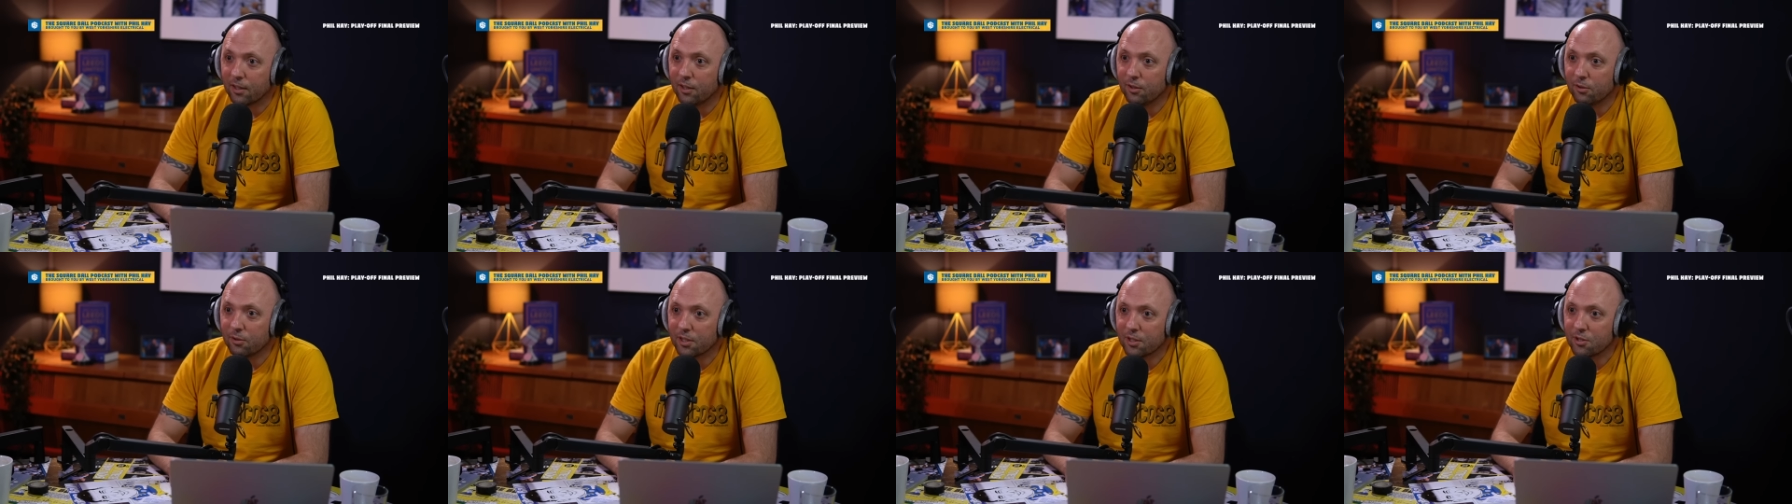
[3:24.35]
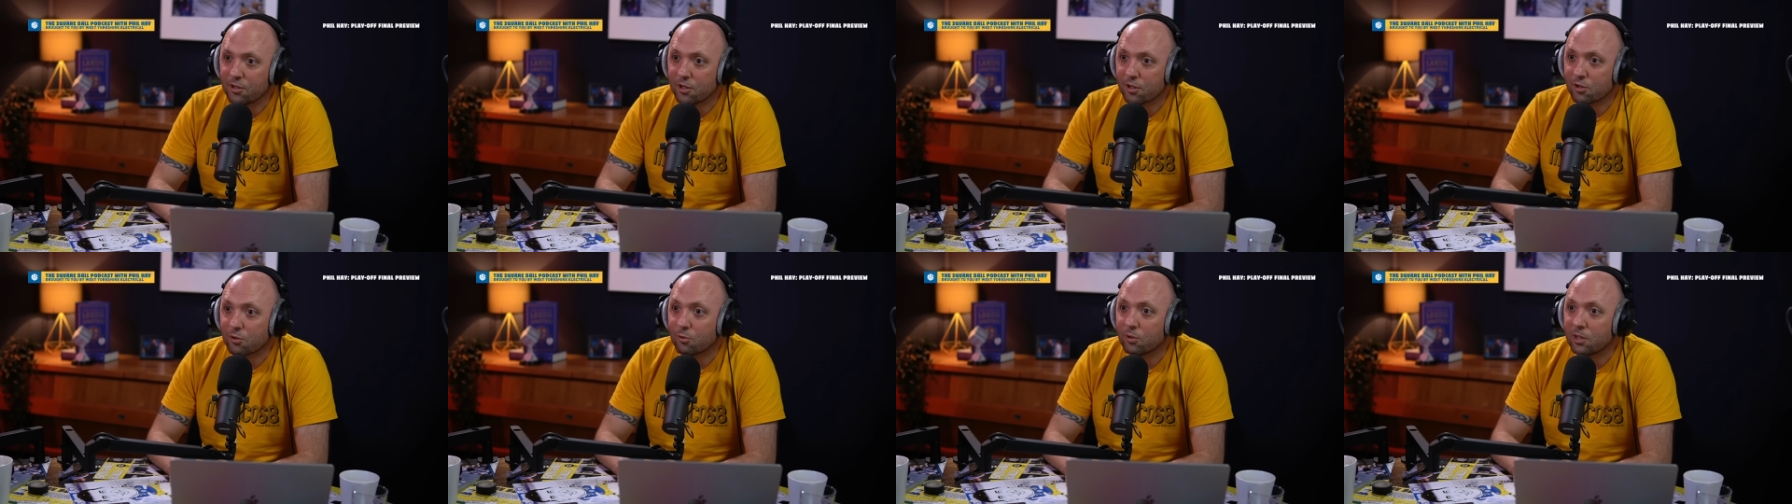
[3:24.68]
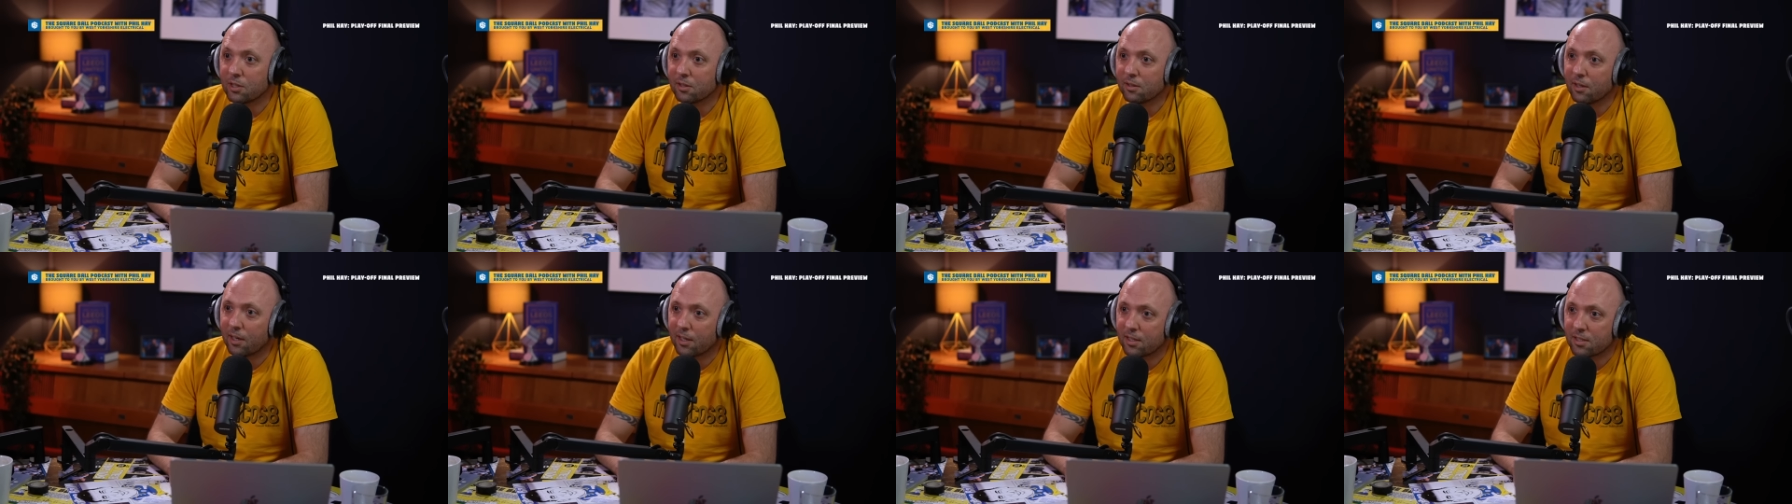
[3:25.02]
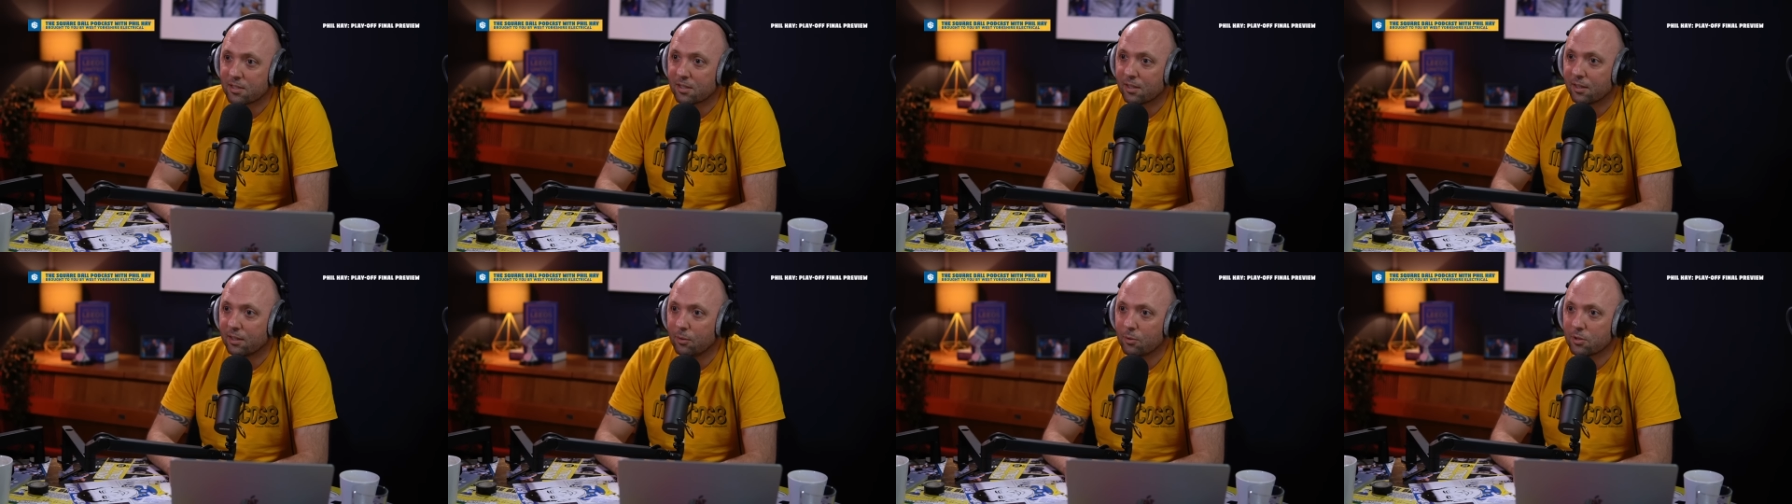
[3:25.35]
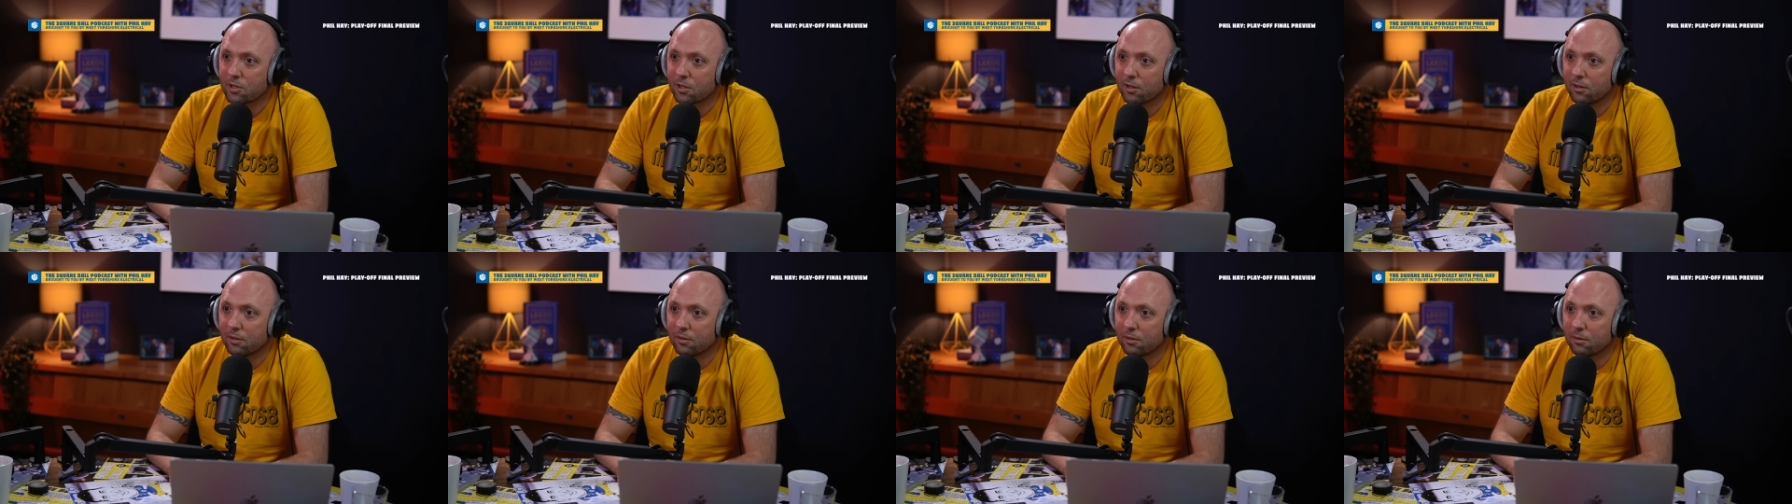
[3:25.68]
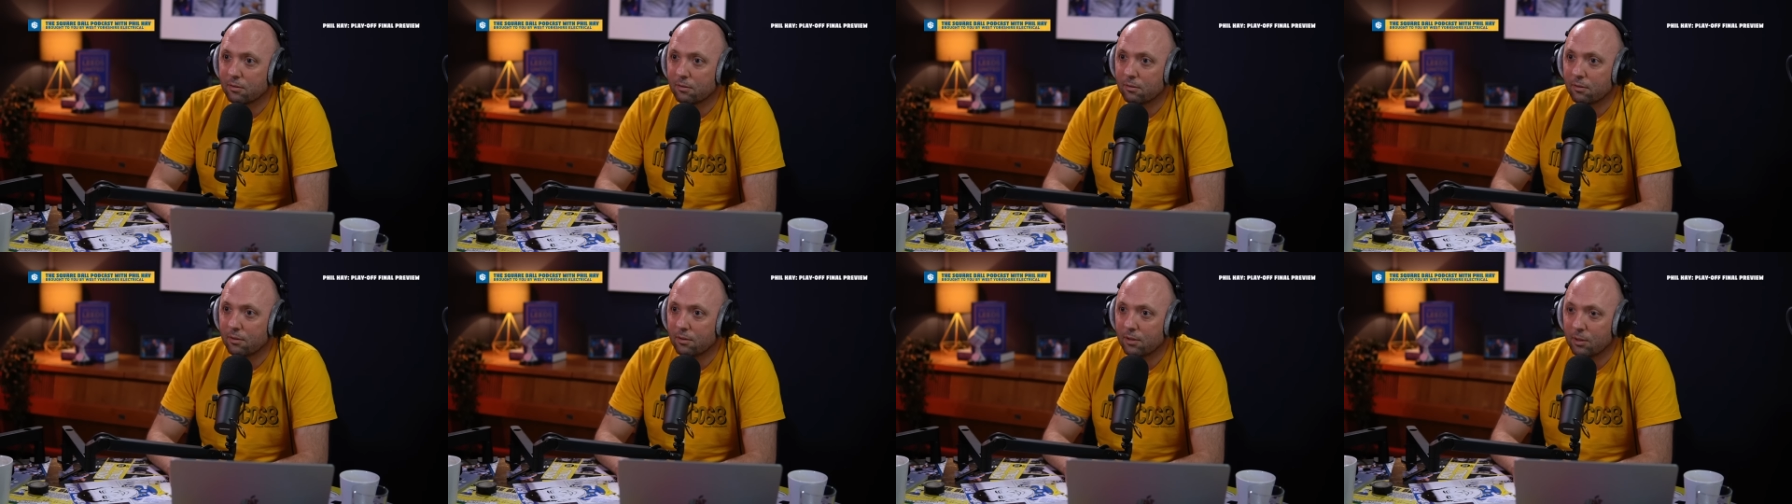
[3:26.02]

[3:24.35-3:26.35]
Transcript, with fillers: You know, you just realised that he was gonna.